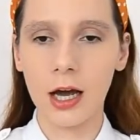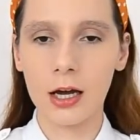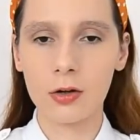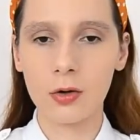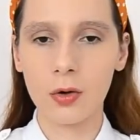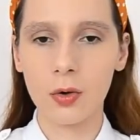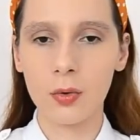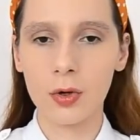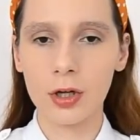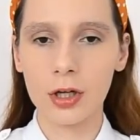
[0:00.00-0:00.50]
I
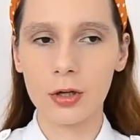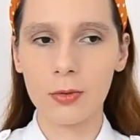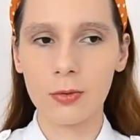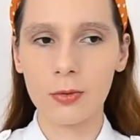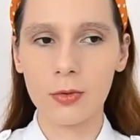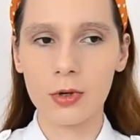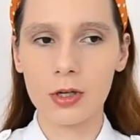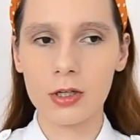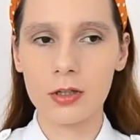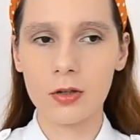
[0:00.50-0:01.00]
know he
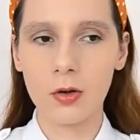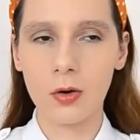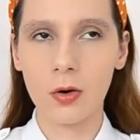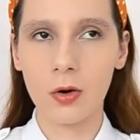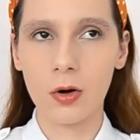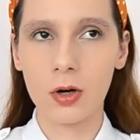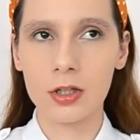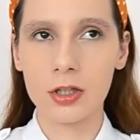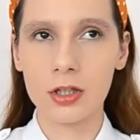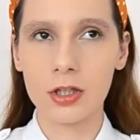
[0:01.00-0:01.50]
was
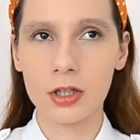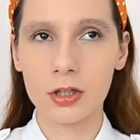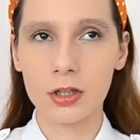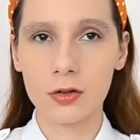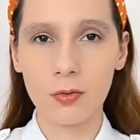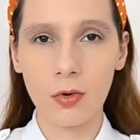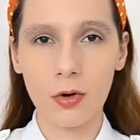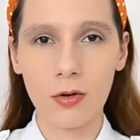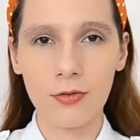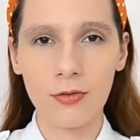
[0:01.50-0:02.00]
on
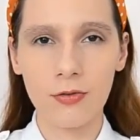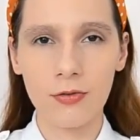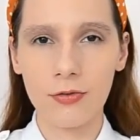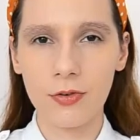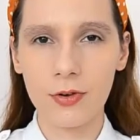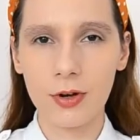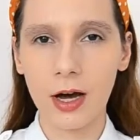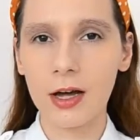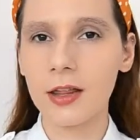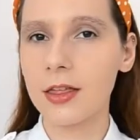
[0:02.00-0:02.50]
Teen
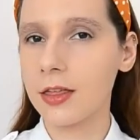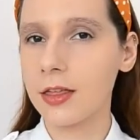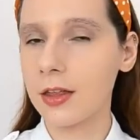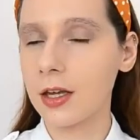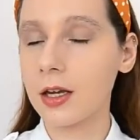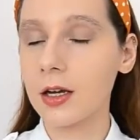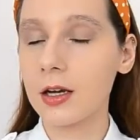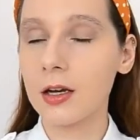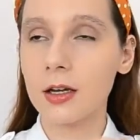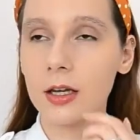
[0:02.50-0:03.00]
Wolf, I
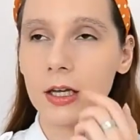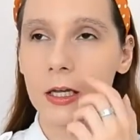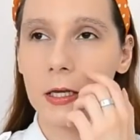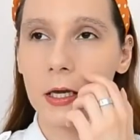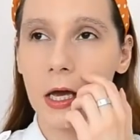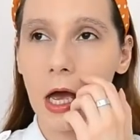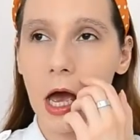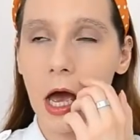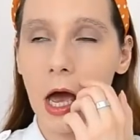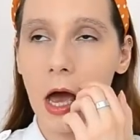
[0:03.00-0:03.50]
think,
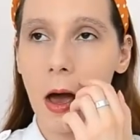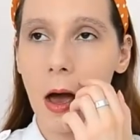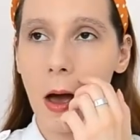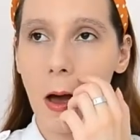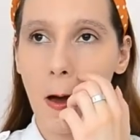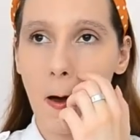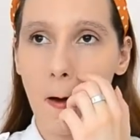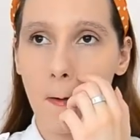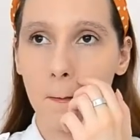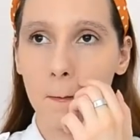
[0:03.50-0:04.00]

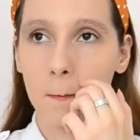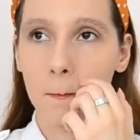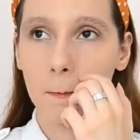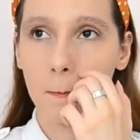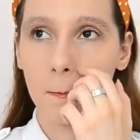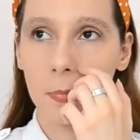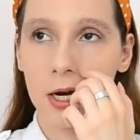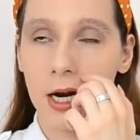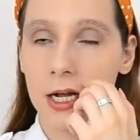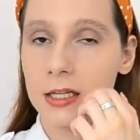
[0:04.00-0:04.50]

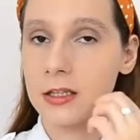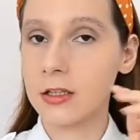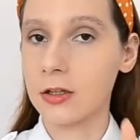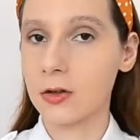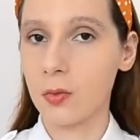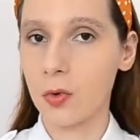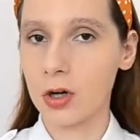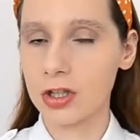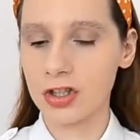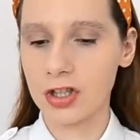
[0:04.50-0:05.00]
but I
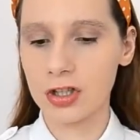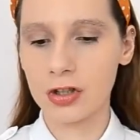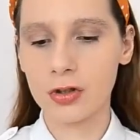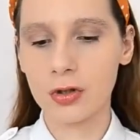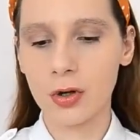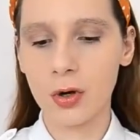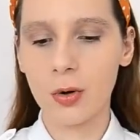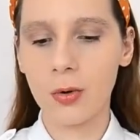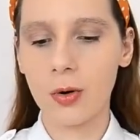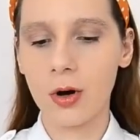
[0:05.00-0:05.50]
didn't watch the
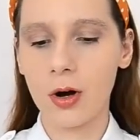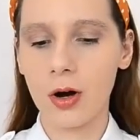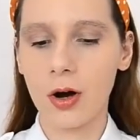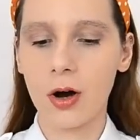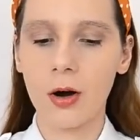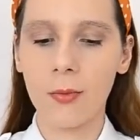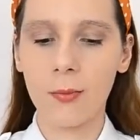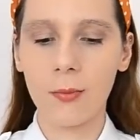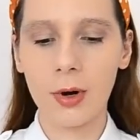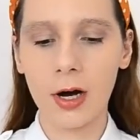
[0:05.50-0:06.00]
show.
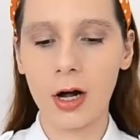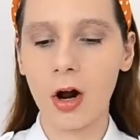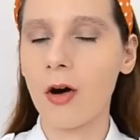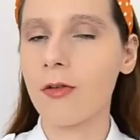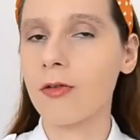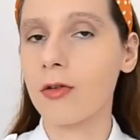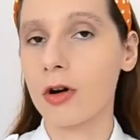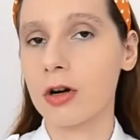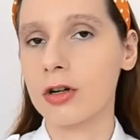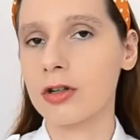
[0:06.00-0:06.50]
But
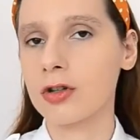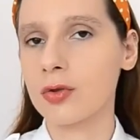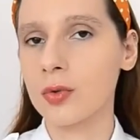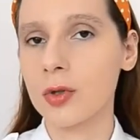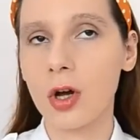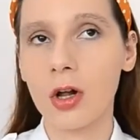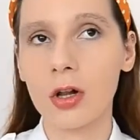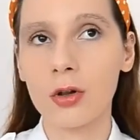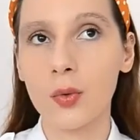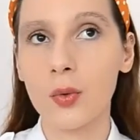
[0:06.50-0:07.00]
of course,
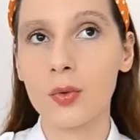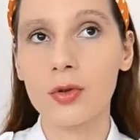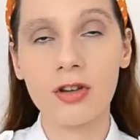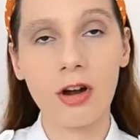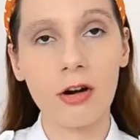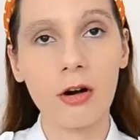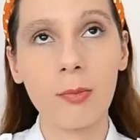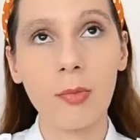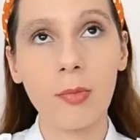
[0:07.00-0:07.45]
we all know Sarah